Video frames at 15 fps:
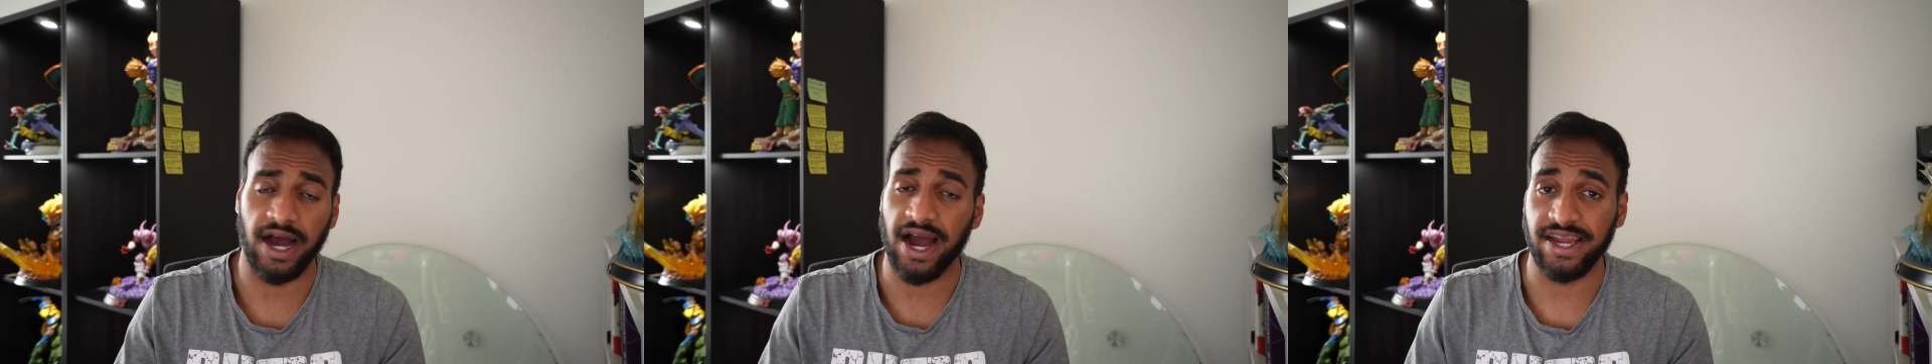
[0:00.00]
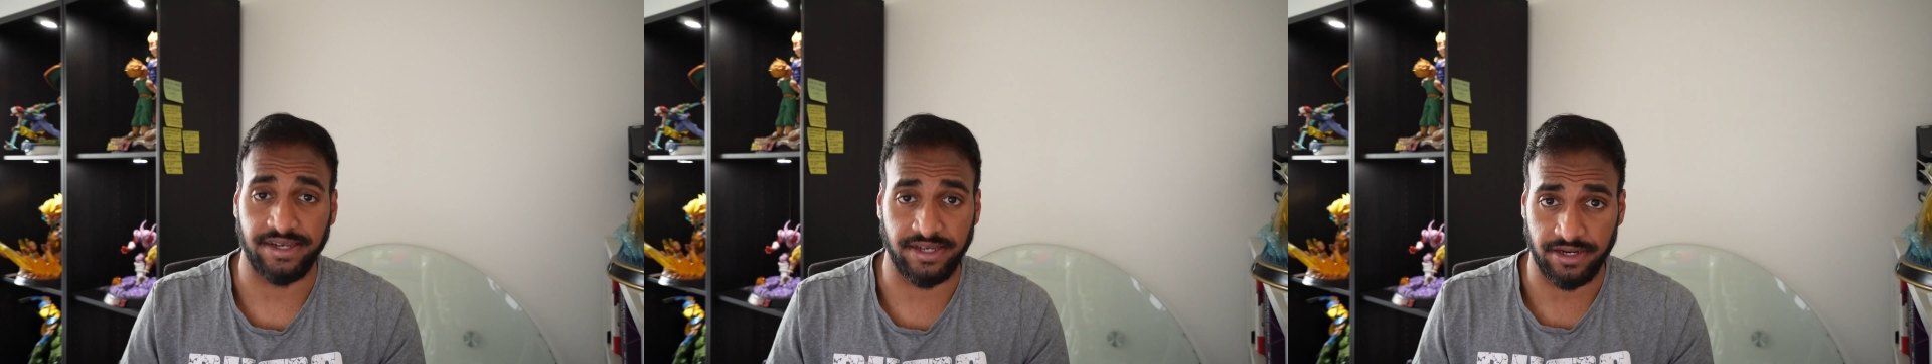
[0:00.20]

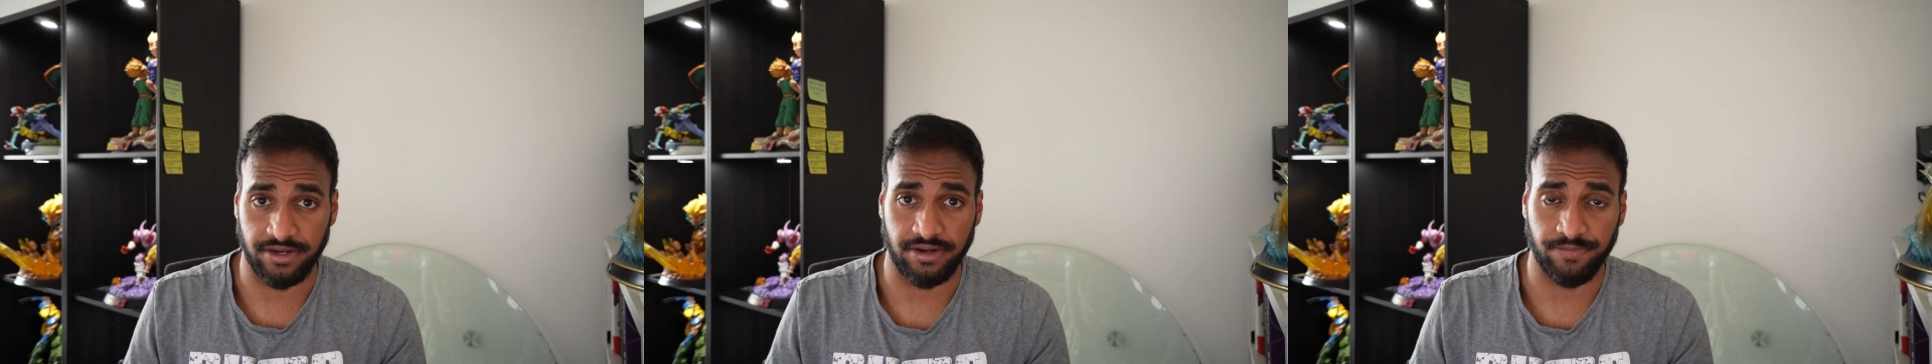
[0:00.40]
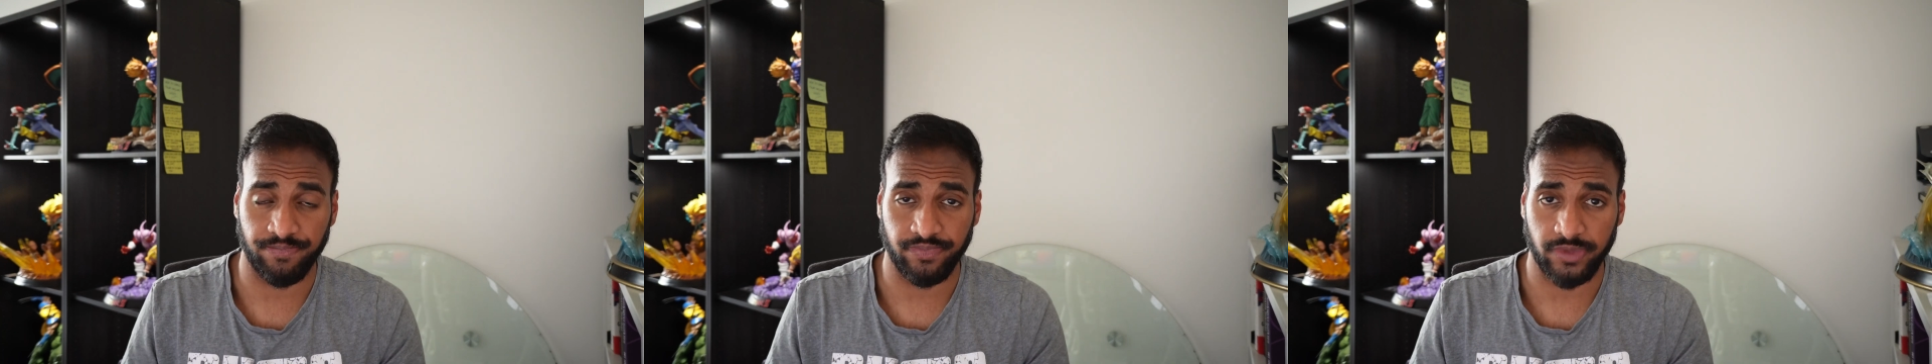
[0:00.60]
I
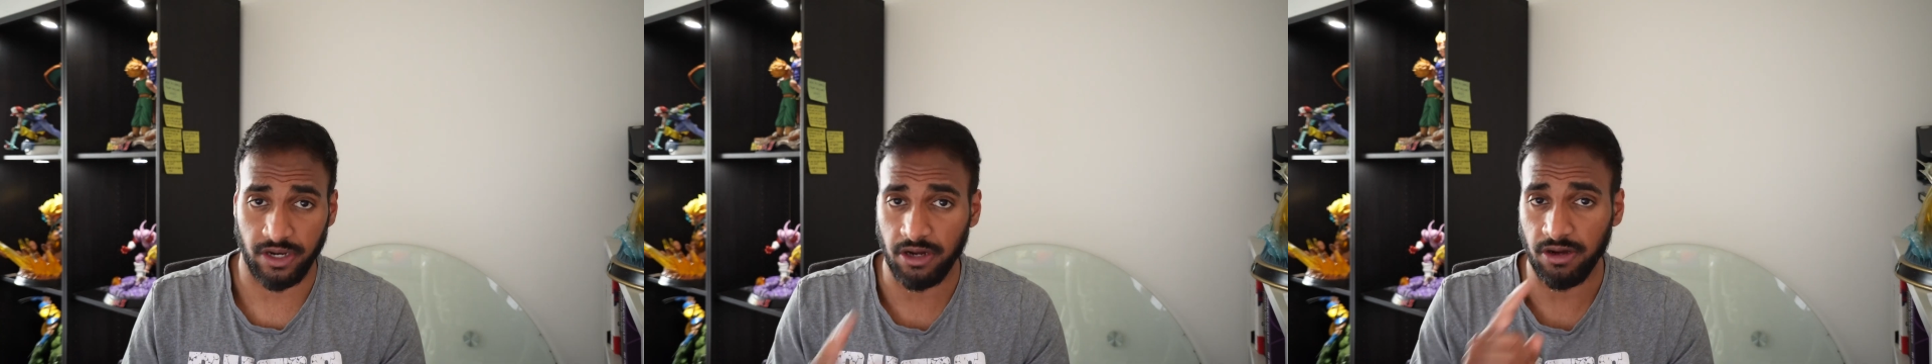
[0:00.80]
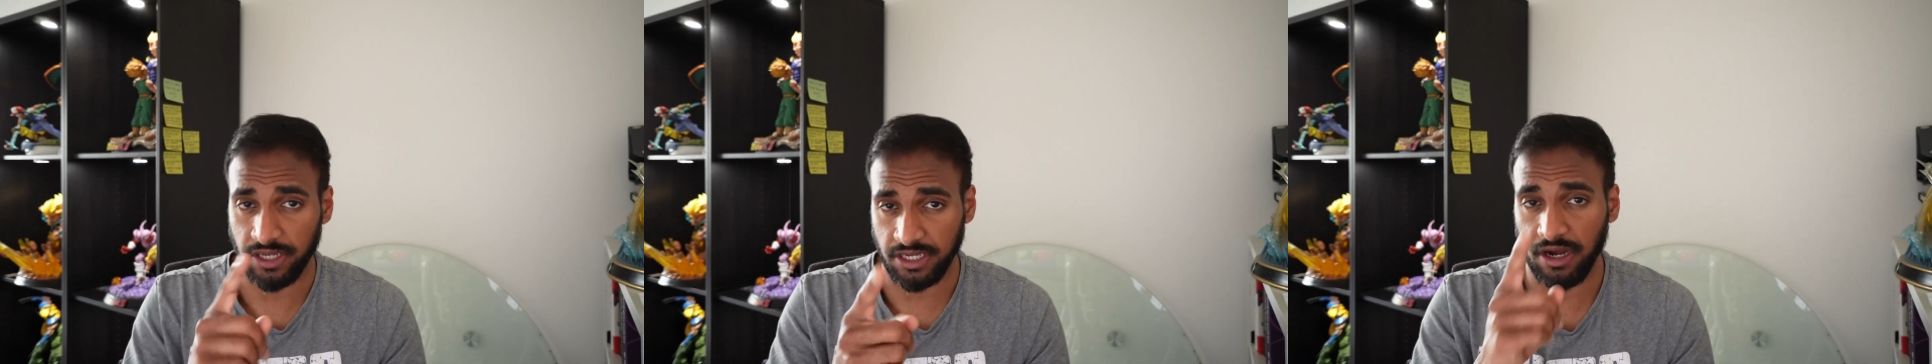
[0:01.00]
didn't. And
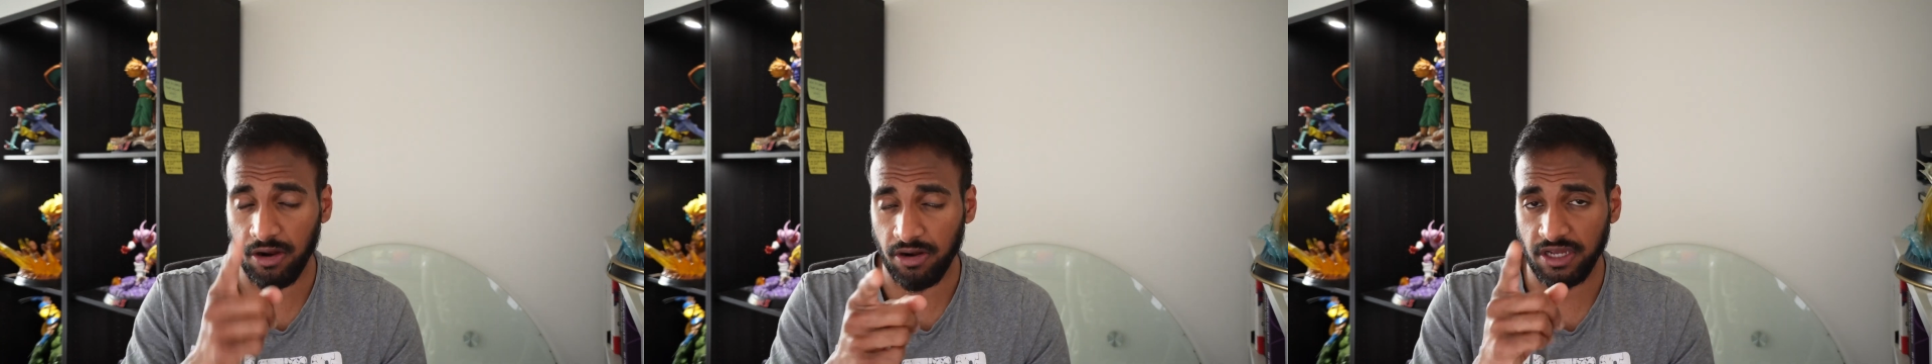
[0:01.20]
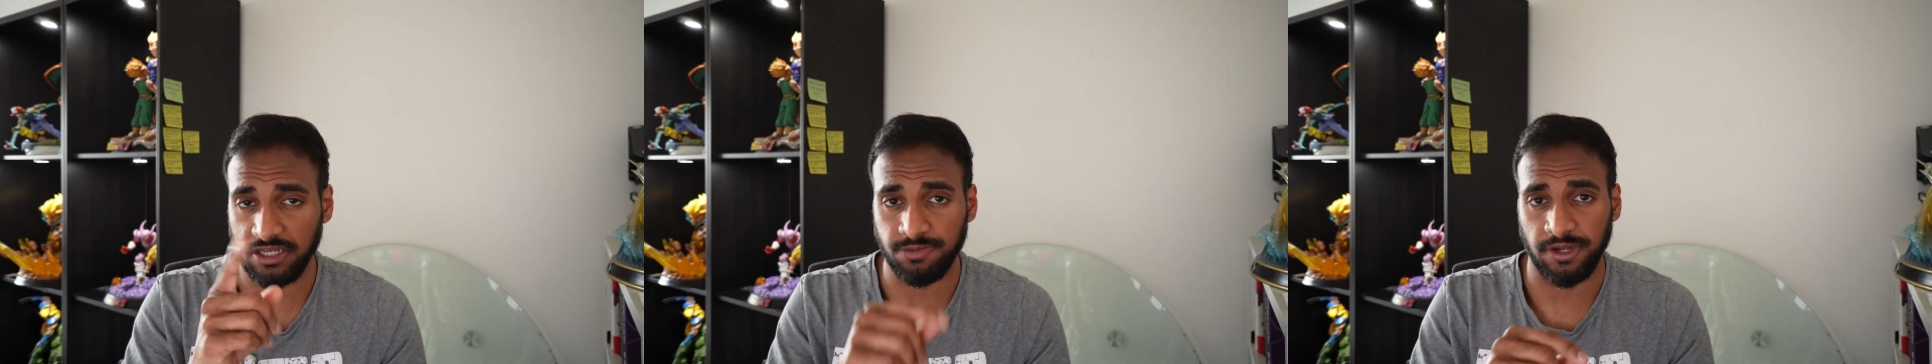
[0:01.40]
I'll,
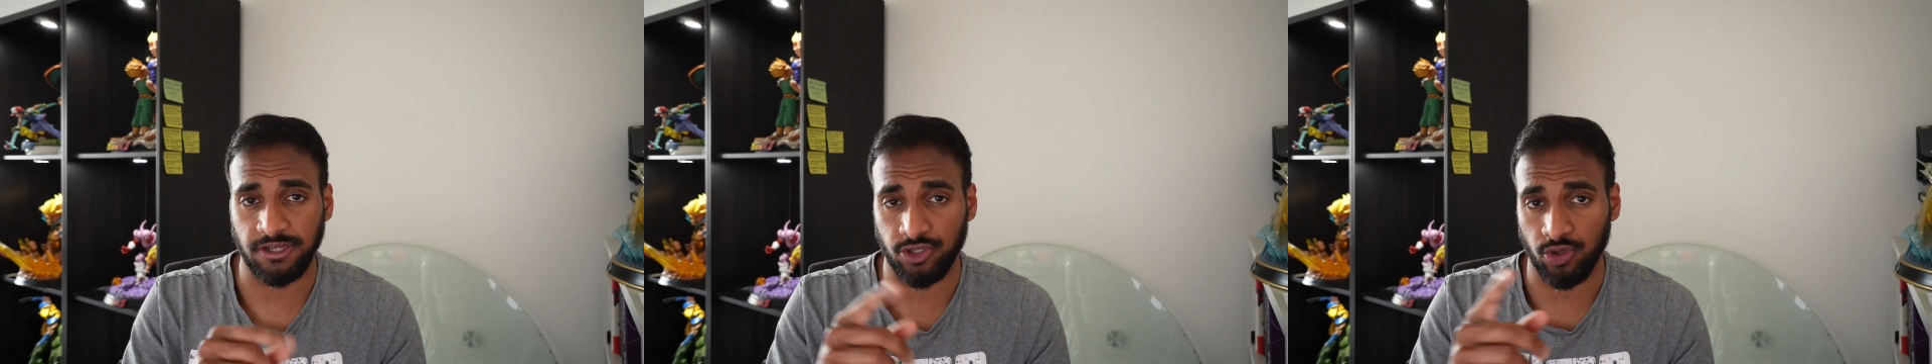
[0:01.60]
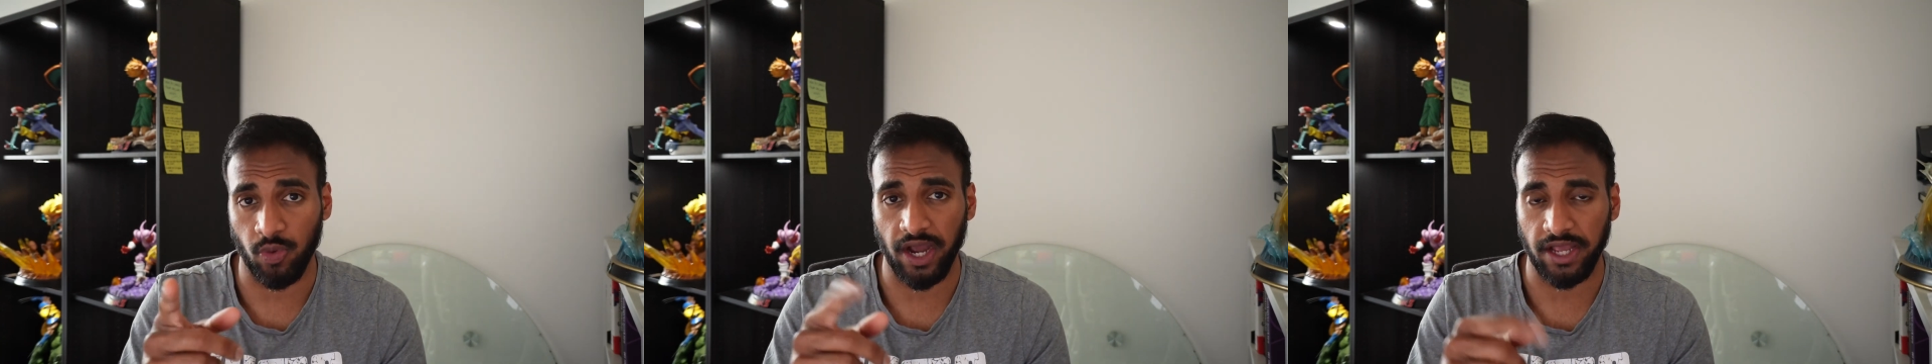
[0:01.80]
I'll explain
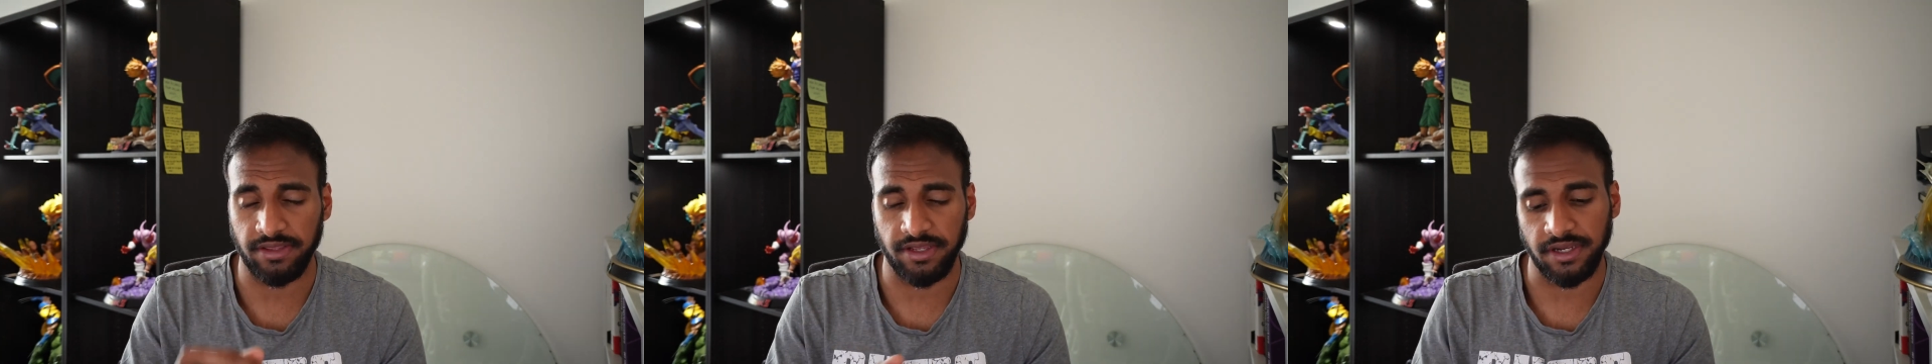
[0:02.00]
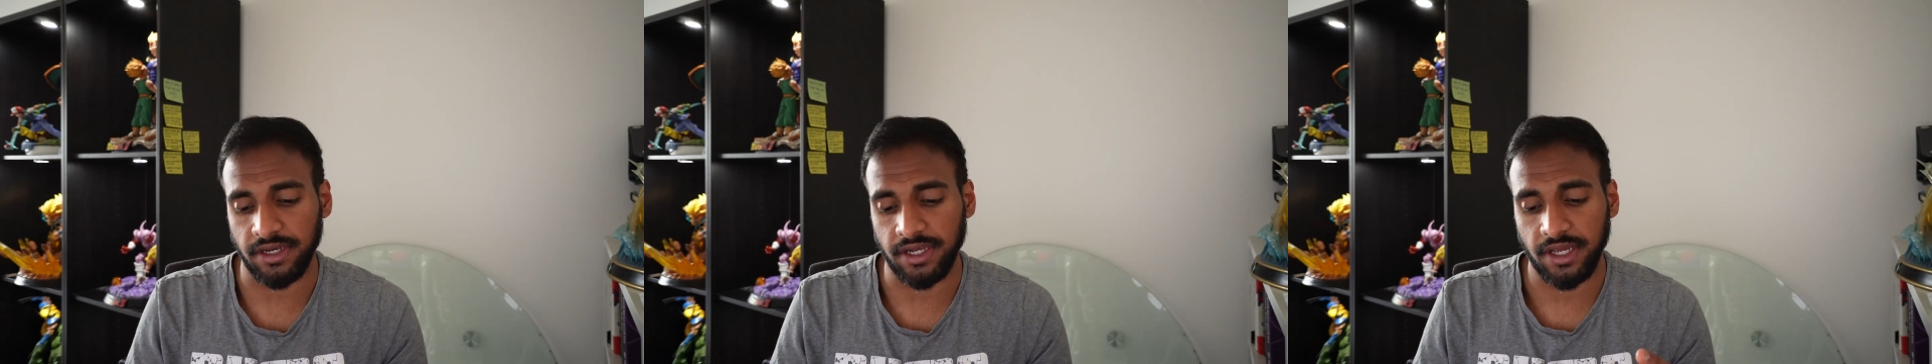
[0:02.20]
to you why I
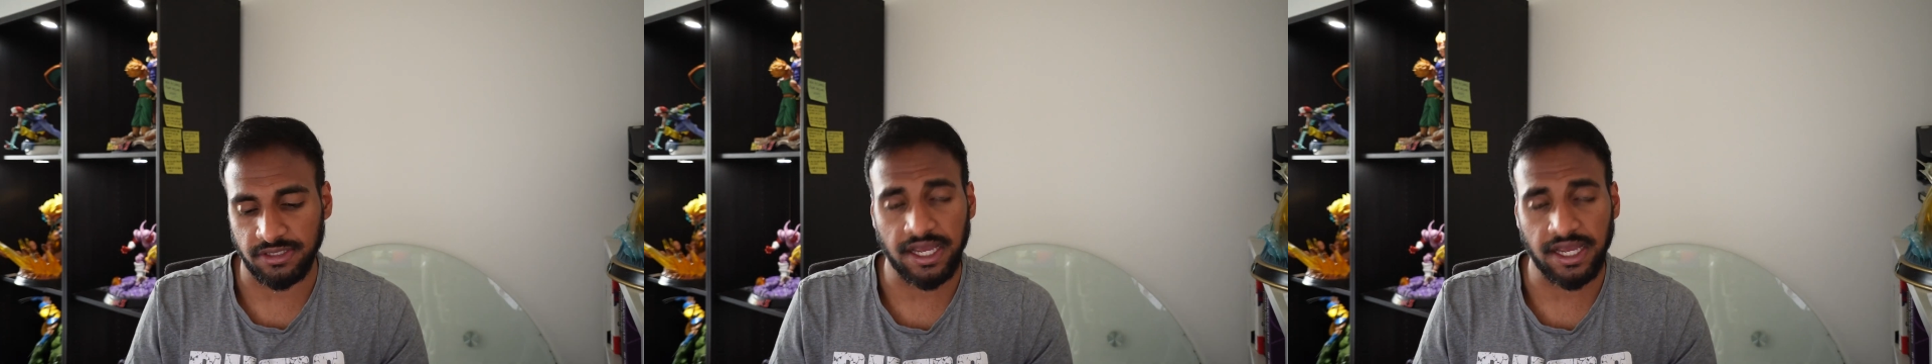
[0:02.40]
didn't.